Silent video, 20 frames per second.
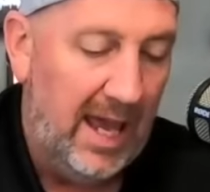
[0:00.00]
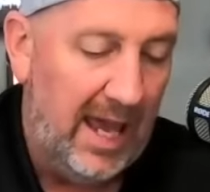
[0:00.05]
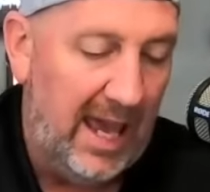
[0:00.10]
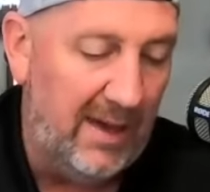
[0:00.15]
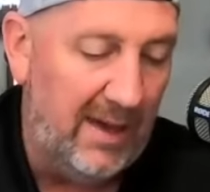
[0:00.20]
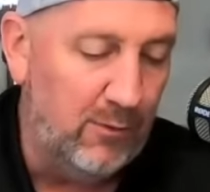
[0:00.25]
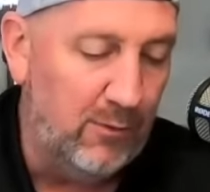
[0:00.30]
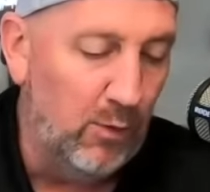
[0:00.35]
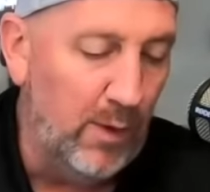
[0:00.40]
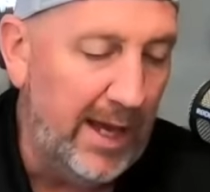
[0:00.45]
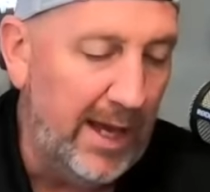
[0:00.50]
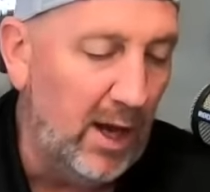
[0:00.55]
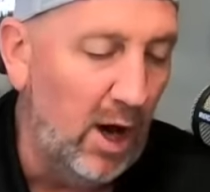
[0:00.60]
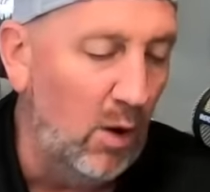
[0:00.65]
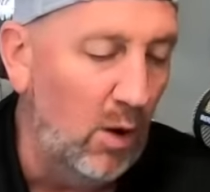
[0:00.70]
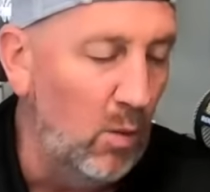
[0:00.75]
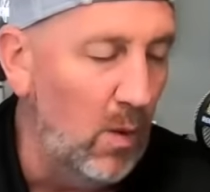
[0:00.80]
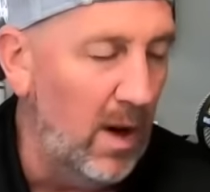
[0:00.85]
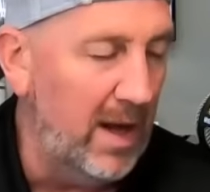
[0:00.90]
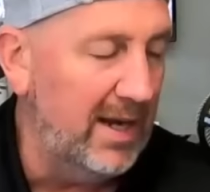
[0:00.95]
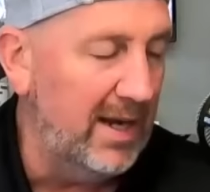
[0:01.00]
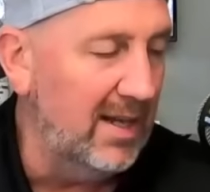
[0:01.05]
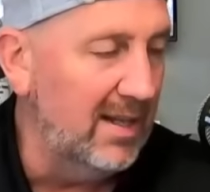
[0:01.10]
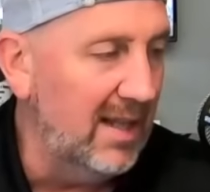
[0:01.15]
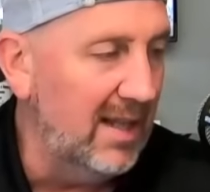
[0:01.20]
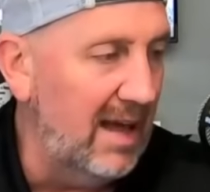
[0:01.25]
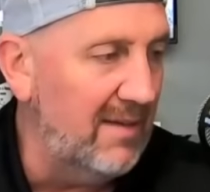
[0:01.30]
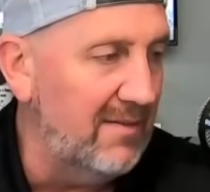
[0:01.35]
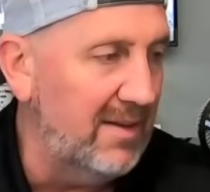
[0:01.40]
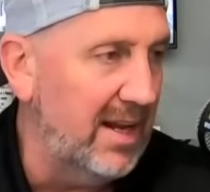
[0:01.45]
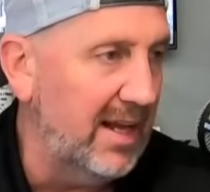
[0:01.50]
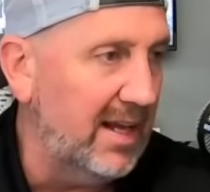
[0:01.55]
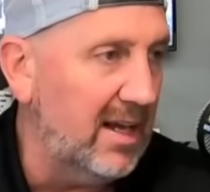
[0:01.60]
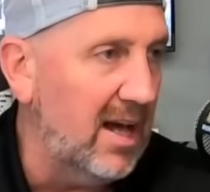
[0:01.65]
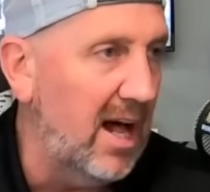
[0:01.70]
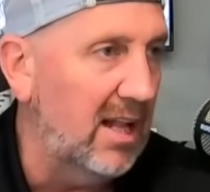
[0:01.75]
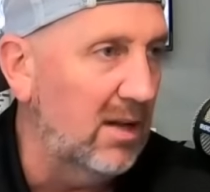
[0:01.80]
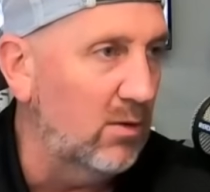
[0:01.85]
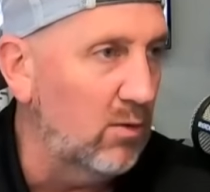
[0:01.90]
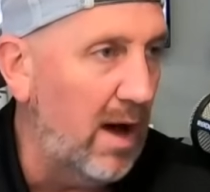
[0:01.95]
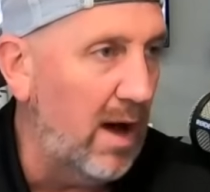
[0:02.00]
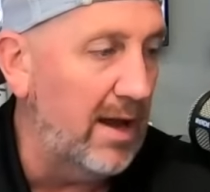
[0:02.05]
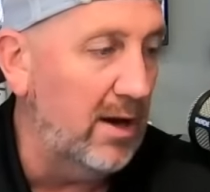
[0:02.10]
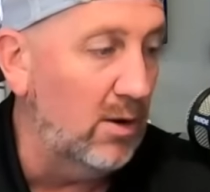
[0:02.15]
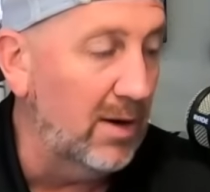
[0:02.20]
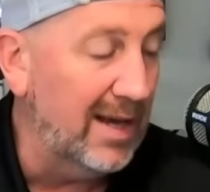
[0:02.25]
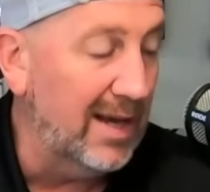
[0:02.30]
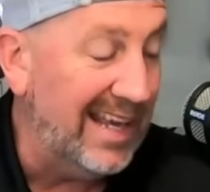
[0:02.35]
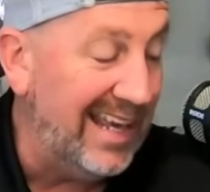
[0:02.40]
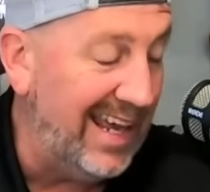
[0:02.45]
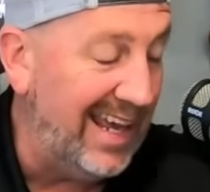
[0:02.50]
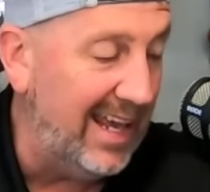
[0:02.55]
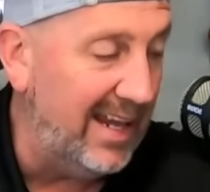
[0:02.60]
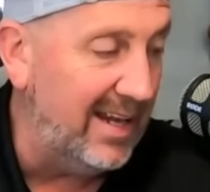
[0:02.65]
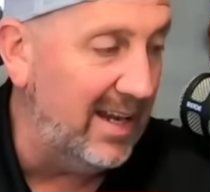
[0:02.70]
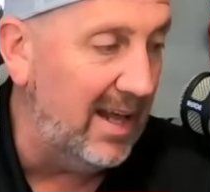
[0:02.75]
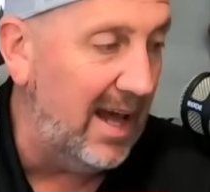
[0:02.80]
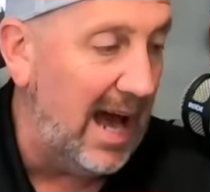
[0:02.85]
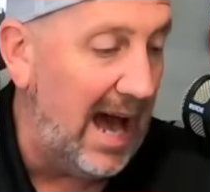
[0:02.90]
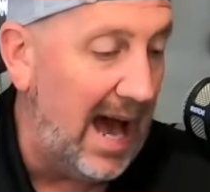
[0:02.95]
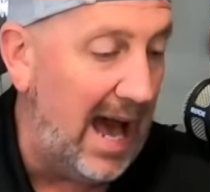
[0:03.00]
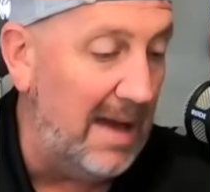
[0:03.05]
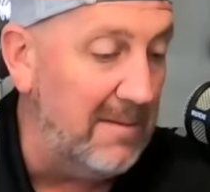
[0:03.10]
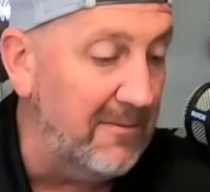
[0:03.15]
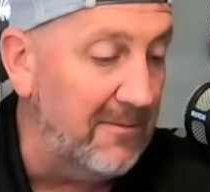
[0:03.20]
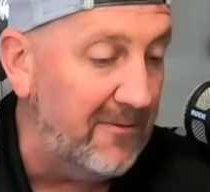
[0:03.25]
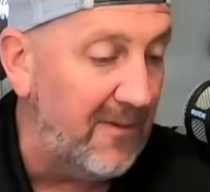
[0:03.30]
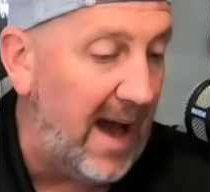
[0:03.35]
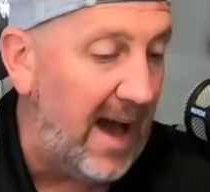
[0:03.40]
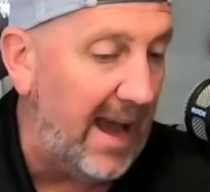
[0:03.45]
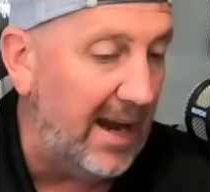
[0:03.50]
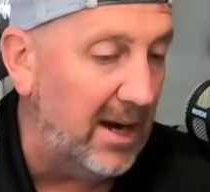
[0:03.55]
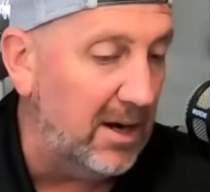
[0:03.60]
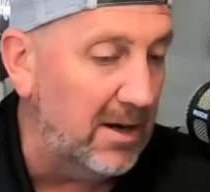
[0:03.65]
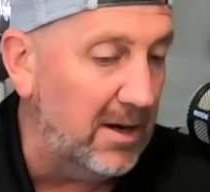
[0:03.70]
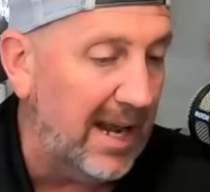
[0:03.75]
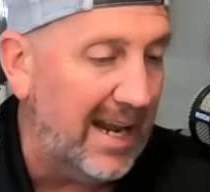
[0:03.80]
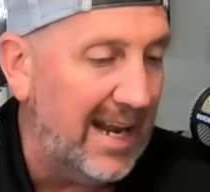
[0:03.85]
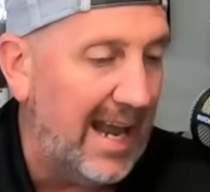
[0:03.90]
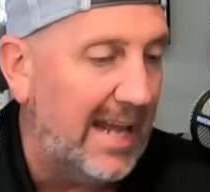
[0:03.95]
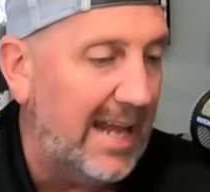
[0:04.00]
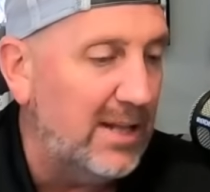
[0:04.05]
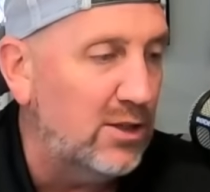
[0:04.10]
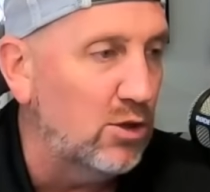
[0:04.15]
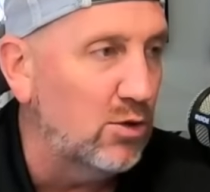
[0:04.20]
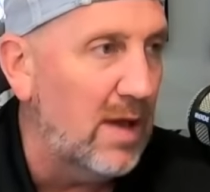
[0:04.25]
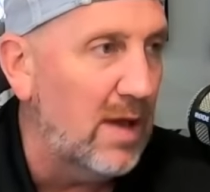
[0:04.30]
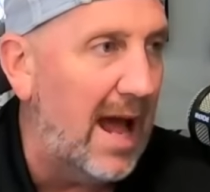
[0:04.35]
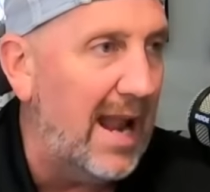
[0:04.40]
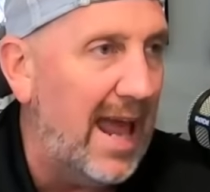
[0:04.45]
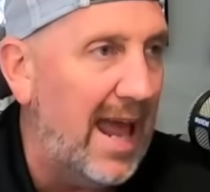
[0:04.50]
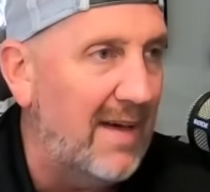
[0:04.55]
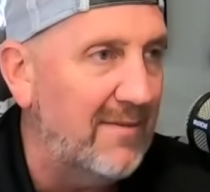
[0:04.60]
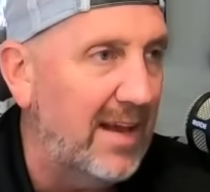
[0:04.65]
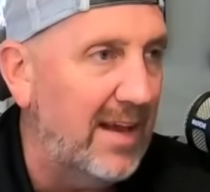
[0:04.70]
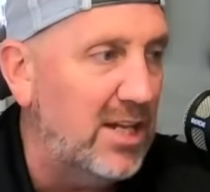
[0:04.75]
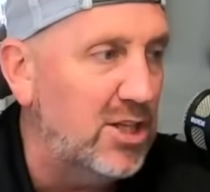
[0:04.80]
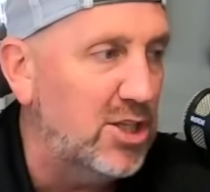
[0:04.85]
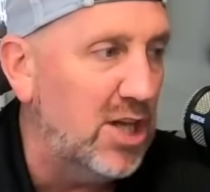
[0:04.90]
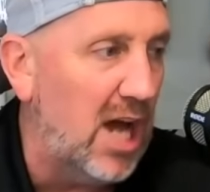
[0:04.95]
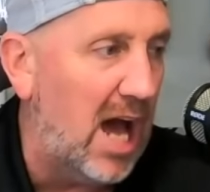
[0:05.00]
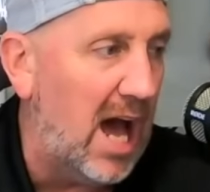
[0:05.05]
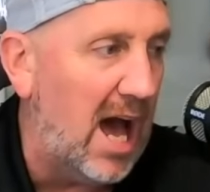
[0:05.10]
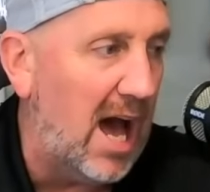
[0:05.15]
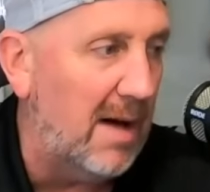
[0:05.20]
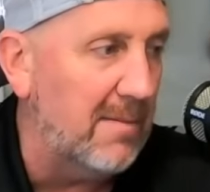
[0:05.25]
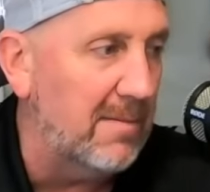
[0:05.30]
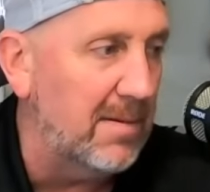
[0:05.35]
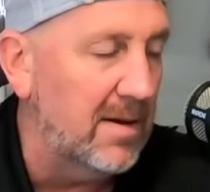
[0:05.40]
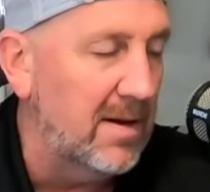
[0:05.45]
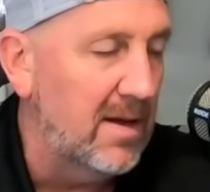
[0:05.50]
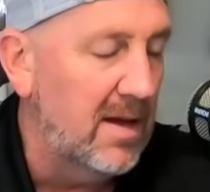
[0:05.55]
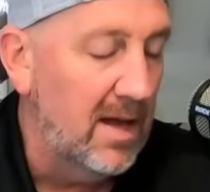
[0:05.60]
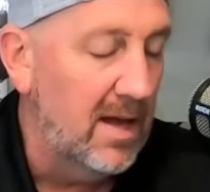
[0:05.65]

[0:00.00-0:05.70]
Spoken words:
If we go 1-11 at Colorado again, I'm fired and I do not have a job.